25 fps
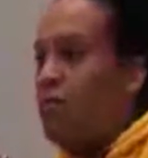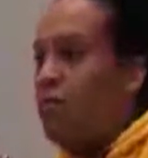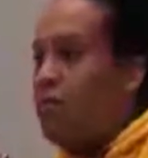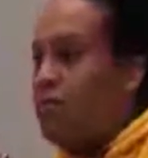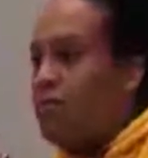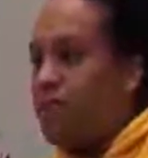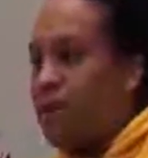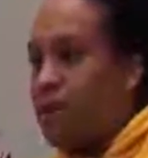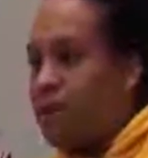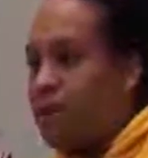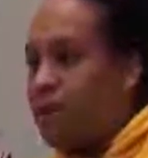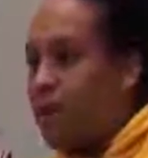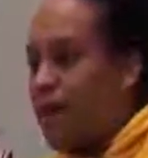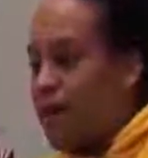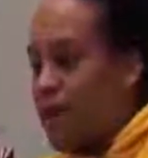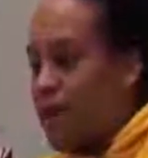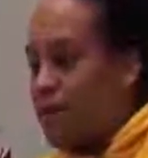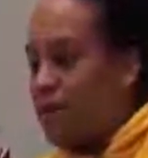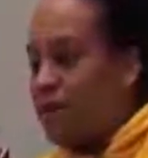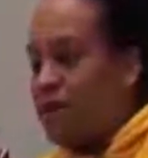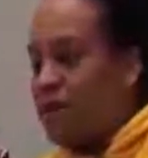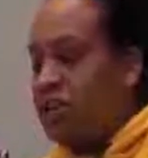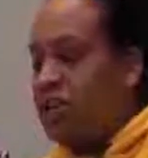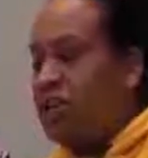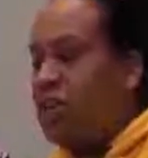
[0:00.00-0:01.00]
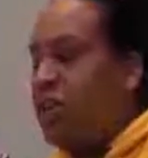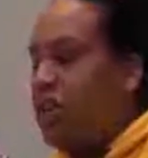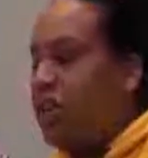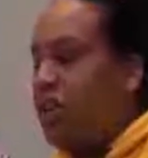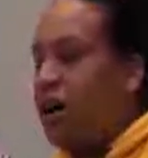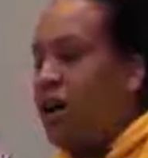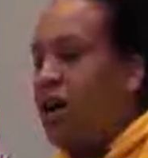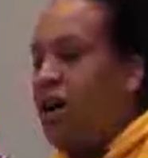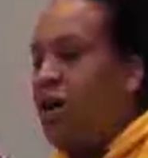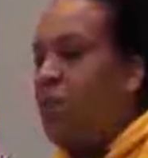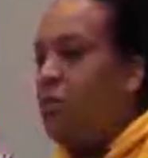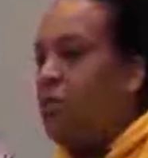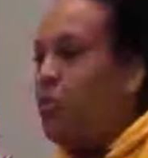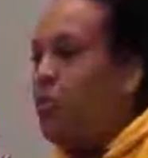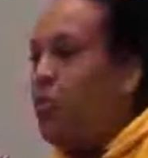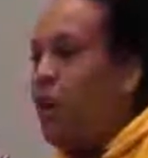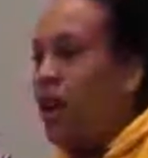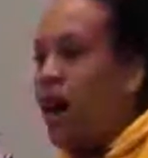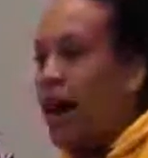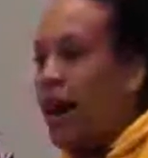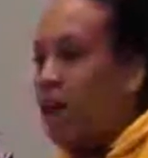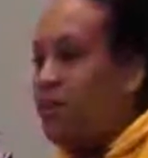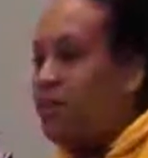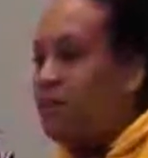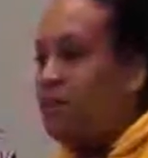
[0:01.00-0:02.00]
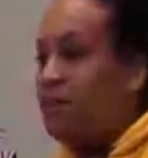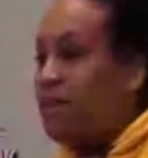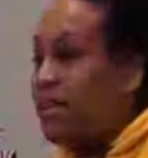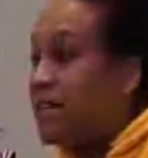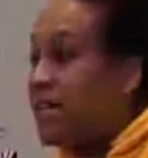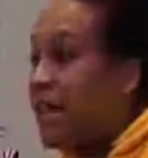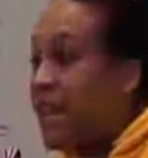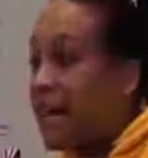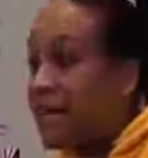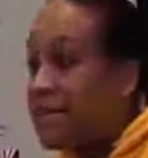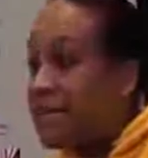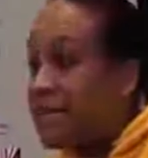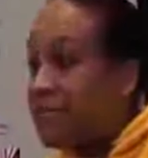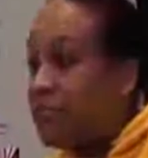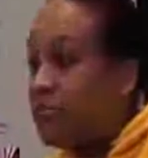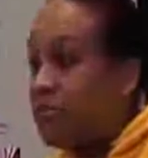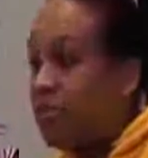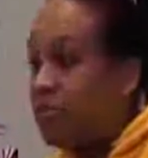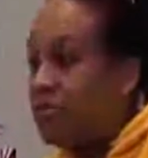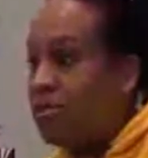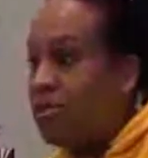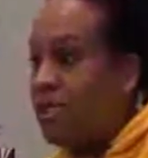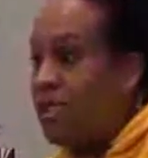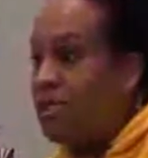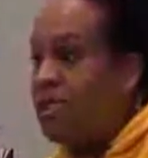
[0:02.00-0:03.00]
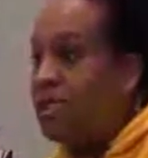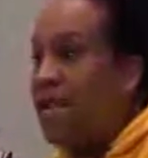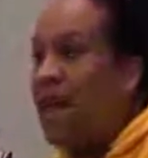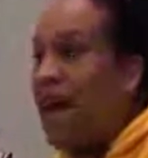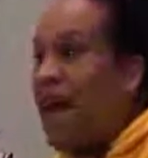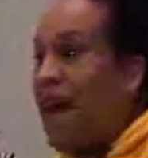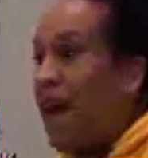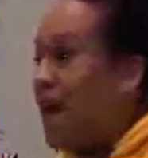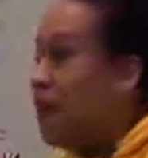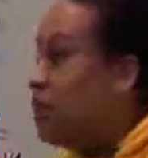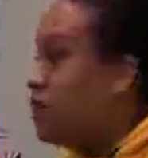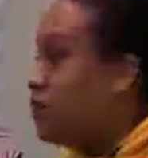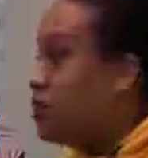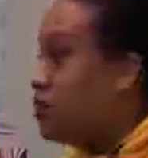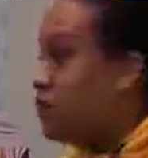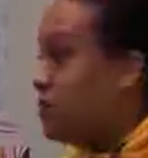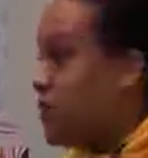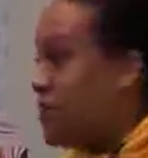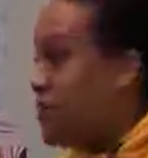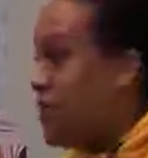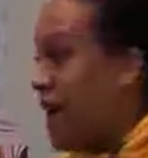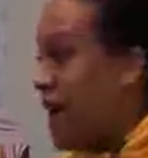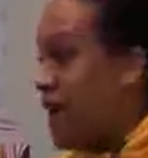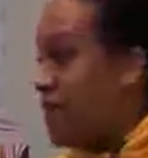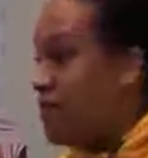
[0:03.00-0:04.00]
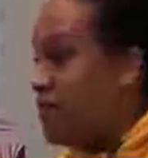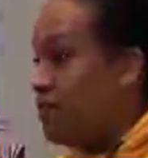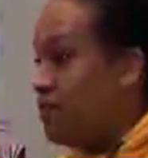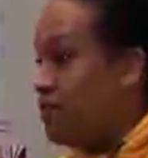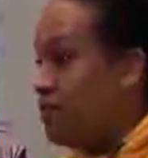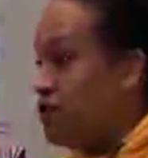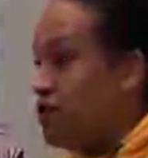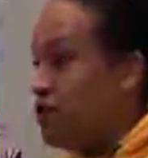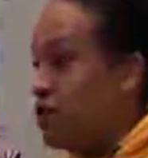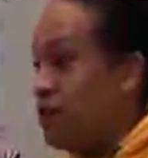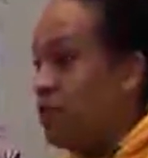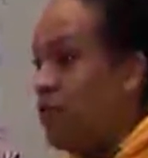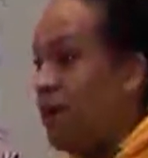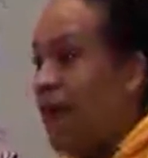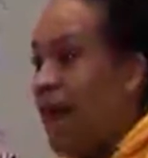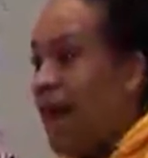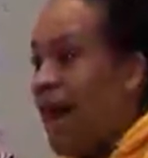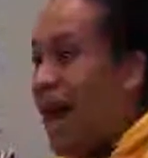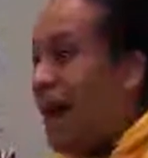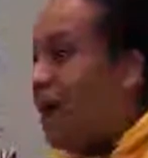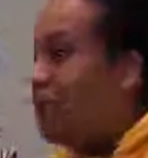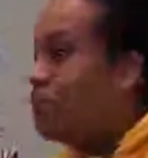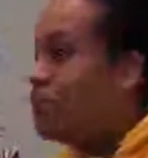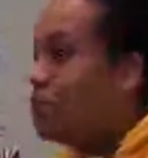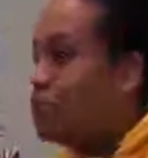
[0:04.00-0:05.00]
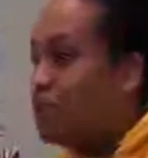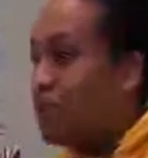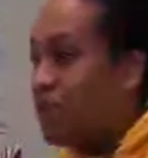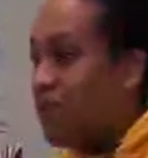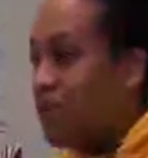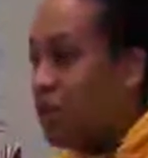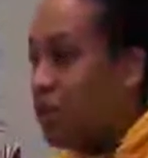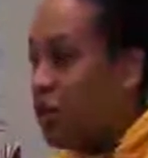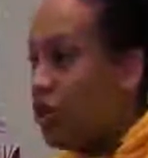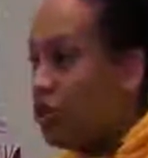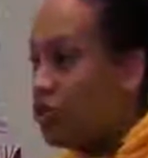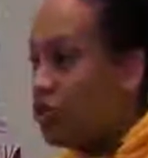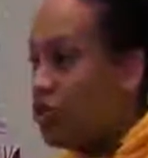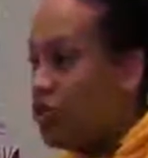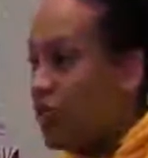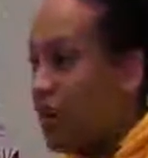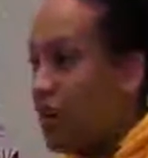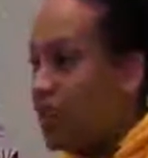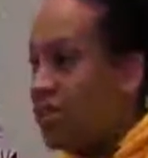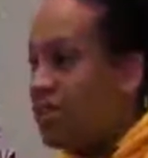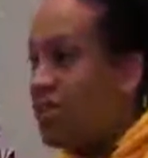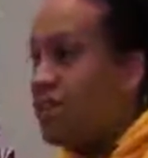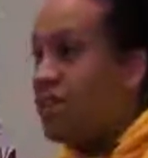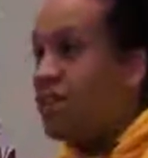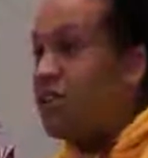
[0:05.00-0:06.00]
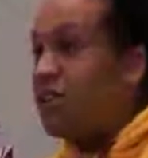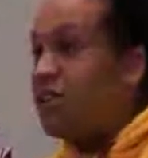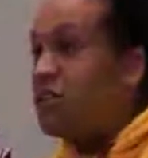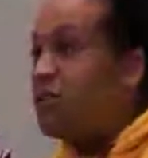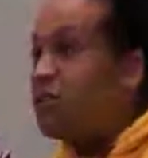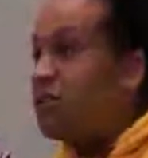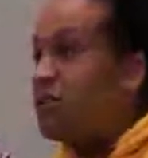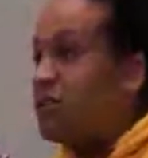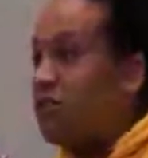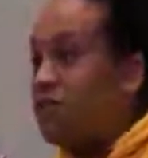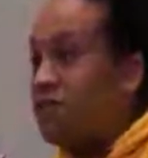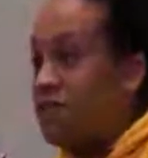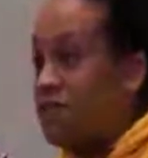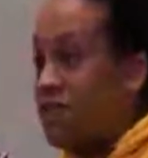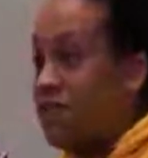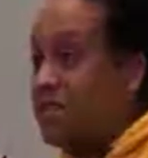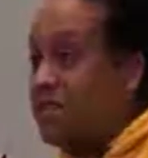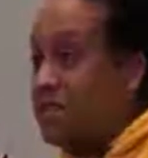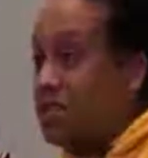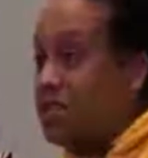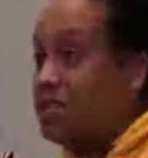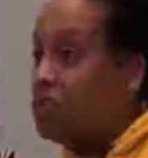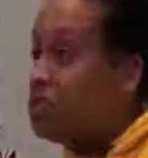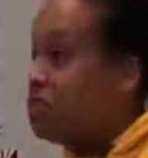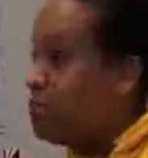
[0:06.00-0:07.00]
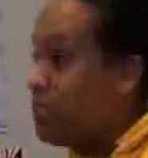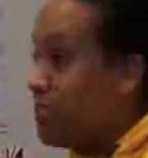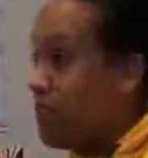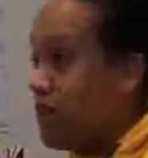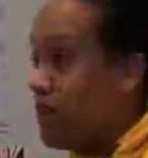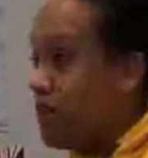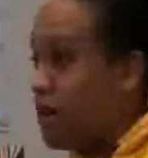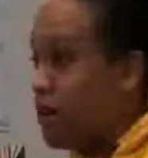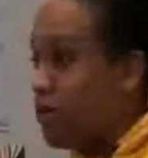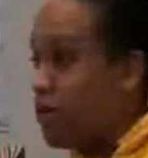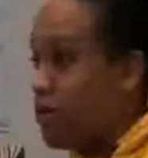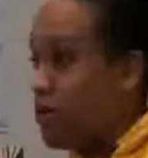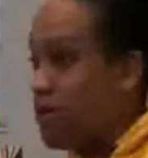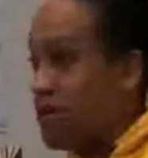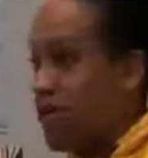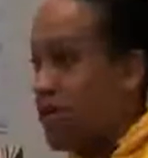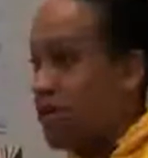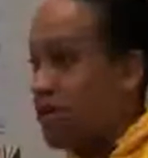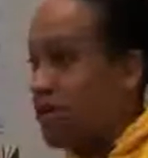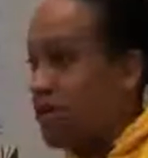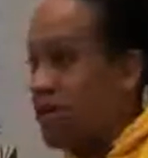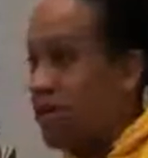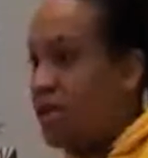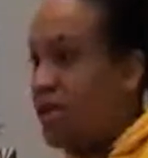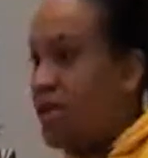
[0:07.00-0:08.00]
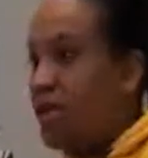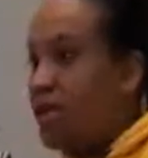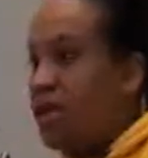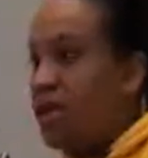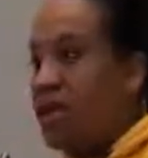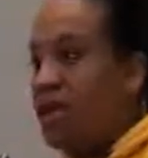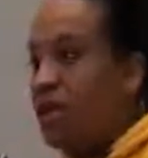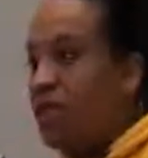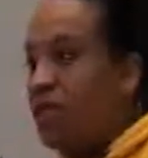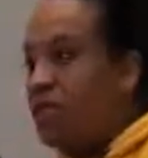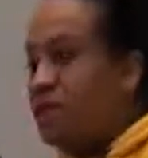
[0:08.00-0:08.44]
thinking about image, what happens in the casting process, how you should be behaving on the job, how to read a contract, the sorts of fees that you should be negotiating. You know,